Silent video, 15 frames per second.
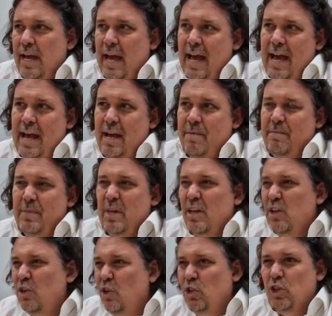
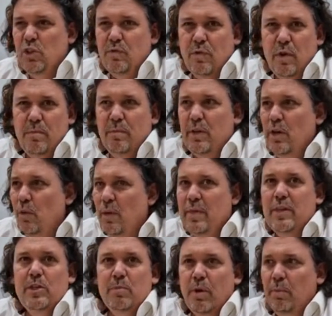not just from when
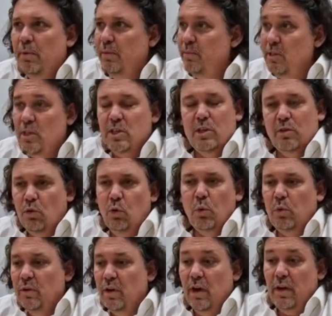there's problems, because there
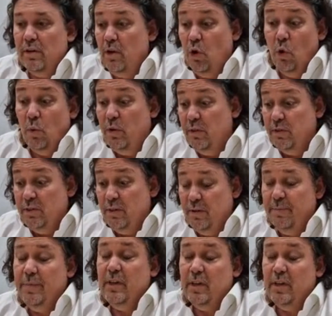are always